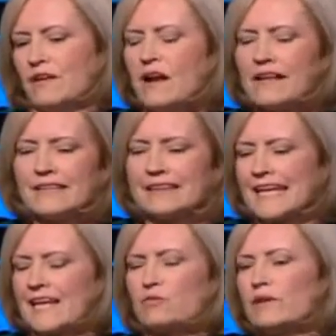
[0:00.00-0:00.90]
not that they
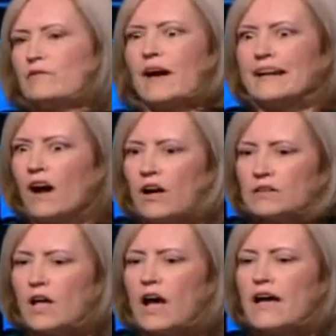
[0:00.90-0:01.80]
can rewrite all
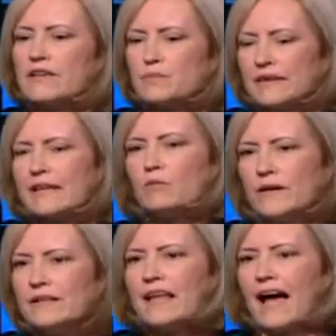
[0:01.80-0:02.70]
laws, but they
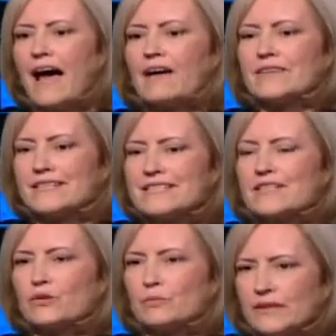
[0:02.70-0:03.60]
will have
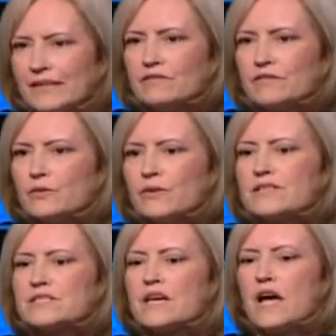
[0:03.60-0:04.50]
considerable
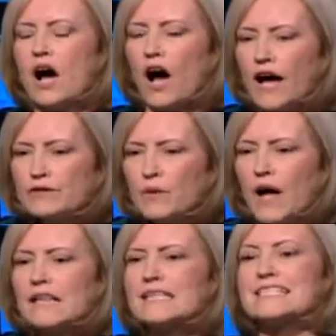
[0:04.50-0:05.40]
influence on
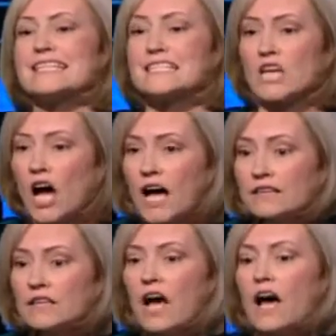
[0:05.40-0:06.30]
policies,
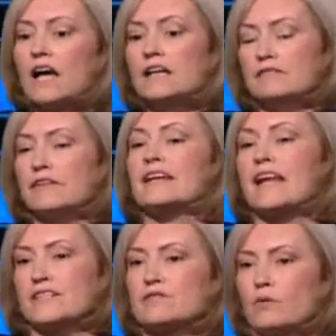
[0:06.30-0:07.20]
on law, for the
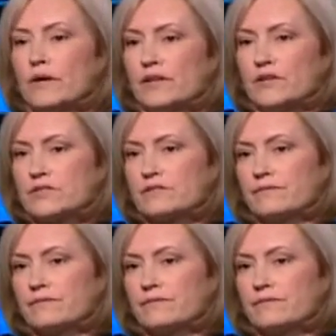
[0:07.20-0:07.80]
next 4 years.